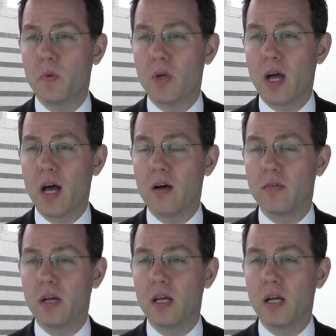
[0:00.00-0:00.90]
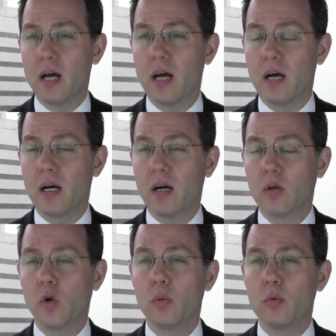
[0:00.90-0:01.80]
We have a
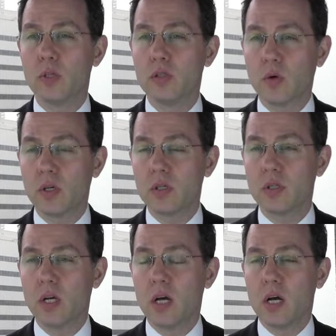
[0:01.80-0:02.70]
global resource